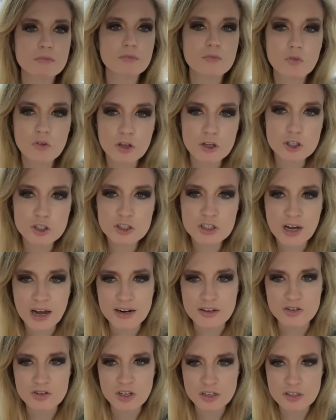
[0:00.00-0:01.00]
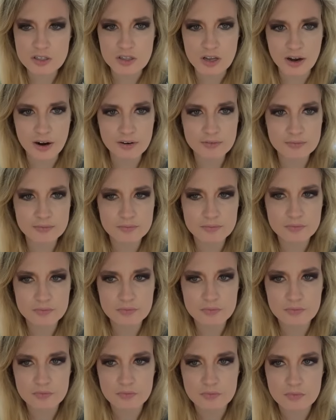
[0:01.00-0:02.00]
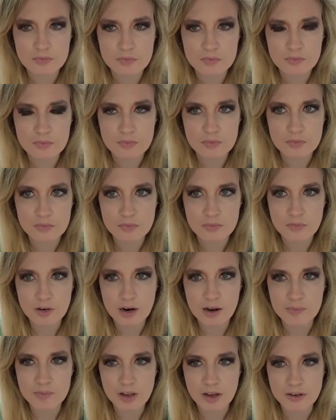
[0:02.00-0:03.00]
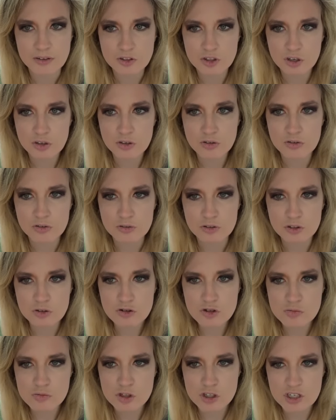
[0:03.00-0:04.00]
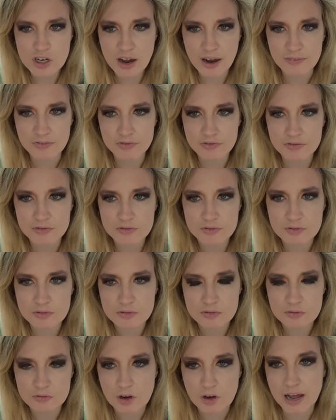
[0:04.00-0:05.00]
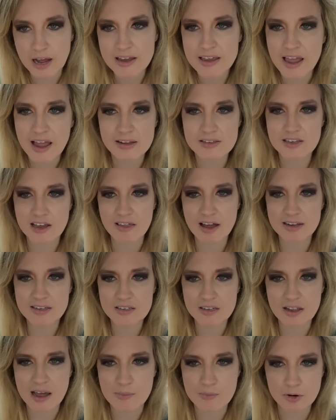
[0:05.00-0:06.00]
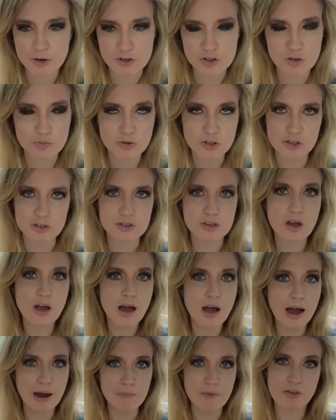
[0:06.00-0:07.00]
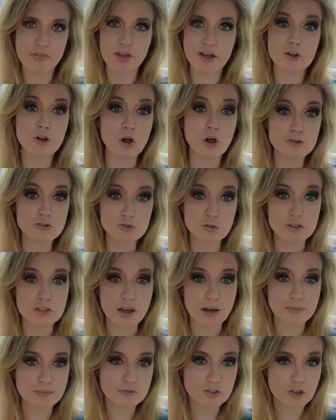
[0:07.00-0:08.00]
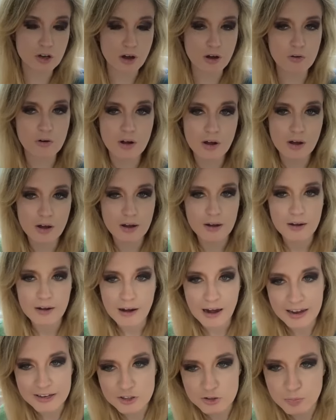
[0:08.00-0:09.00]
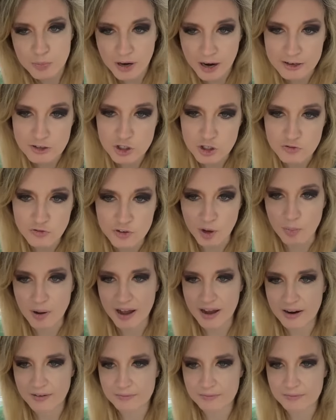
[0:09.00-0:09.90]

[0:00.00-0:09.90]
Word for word: He just kind of sits there. And I'm like, dude, do some stuff. Well, I can't say that to that person because I'm not that close with them. So I just, but I just feel bad.